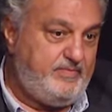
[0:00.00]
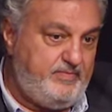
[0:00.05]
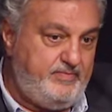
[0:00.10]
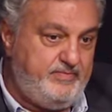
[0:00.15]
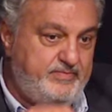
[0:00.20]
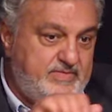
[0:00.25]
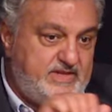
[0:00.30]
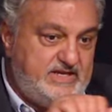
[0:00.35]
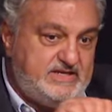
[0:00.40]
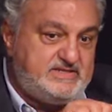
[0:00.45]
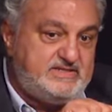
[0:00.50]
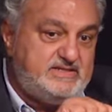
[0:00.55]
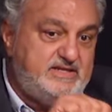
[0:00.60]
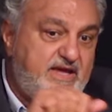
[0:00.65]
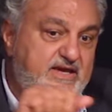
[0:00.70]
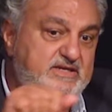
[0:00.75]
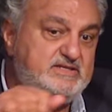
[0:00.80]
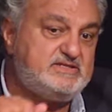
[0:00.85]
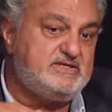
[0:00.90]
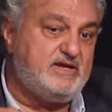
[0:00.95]
this
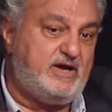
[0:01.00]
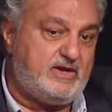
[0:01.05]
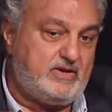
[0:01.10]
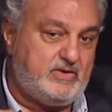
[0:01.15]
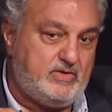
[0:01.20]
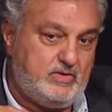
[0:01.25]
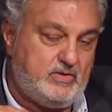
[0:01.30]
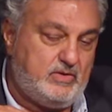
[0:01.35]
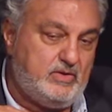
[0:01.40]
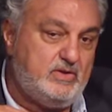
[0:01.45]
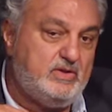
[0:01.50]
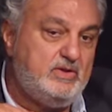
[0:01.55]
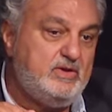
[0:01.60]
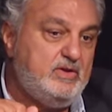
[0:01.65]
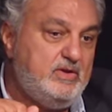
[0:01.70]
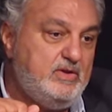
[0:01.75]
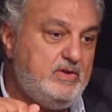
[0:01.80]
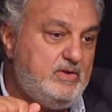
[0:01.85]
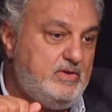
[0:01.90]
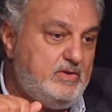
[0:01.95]
next cycle
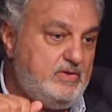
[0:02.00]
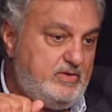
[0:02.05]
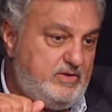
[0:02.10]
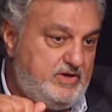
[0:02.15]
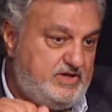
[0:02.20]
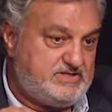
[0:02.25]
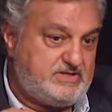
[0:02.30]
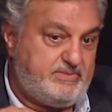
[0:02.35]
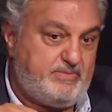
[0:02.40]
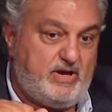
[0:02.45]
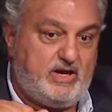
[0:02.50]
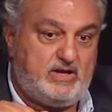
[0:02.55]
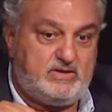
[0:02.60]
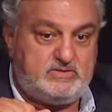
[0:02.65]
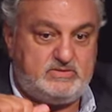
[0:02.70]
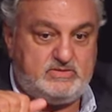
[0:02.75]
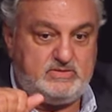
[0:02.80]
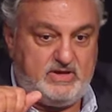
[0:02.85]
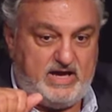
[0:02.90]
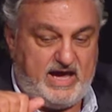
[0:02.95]
is
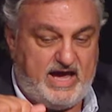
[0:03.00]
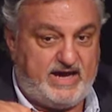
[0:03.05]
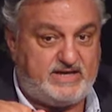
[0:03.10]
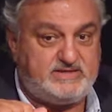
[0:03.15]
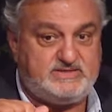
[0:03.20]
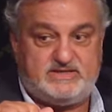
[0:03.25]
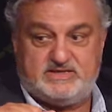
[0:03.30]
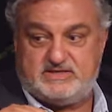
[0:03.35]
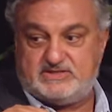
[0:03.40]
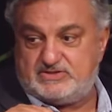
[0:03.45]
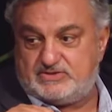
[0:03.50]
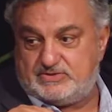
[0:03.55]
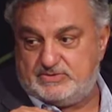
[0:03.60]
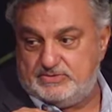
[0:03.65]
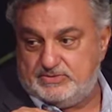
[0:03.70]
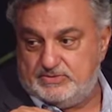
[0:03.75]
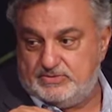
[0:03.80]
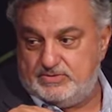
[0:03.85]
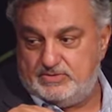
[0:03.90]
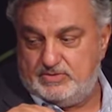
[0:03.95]
about access
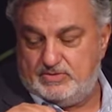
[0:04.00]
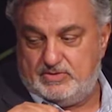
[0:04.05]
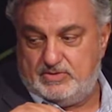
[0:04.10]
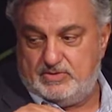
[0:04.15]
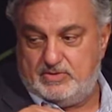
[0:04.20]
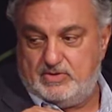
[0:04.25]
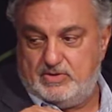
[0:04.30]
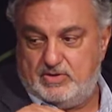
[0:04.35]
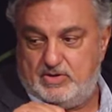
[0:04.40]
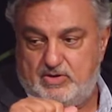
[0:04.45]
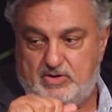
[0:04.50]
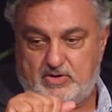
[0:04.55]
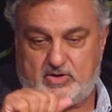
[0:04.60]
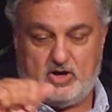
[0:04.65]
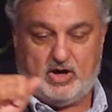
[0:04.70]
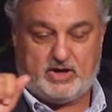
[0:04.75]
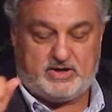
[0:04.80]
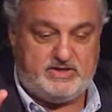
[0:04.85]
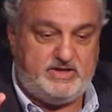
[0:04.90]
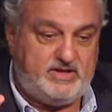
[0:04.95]
to
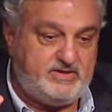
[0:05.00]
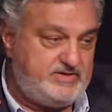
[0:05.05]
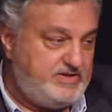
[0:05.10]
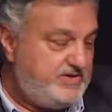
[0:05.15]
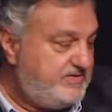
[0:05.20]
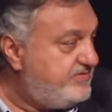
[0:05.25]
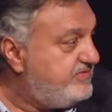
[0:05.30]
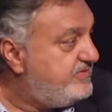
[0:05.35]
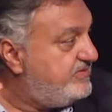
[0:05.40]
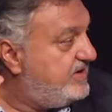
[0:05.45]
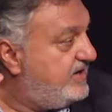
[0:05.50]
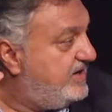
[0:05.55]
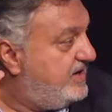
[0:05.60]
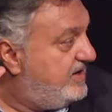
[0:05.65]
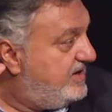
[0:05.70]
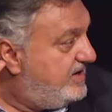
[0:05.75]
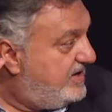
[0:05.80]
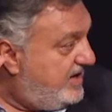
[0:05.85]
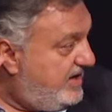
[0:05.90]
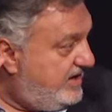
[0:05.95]
cognitive
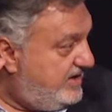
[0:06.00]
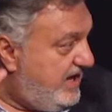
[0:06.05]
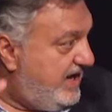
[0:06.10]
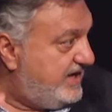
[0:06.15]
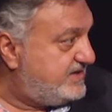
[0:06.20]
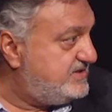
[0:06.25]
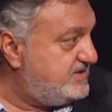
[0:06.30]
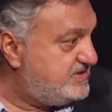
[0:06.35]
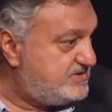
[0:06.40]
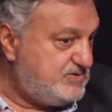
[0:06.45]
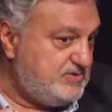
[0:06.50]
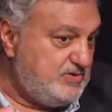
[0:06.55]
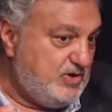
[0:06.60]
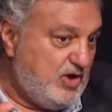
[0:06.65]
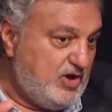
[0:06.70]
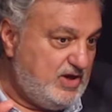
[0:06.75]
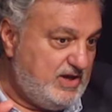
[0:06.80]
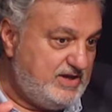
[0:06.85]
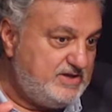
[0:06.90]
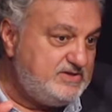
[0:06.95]
and access to
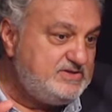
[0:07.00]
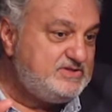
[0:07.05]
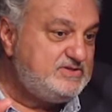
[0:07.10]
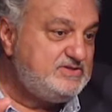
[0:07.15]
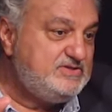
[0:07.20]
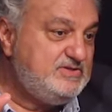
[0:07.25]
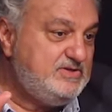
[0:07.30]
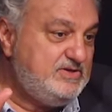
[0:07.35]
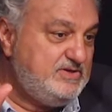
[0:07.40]
knowledge,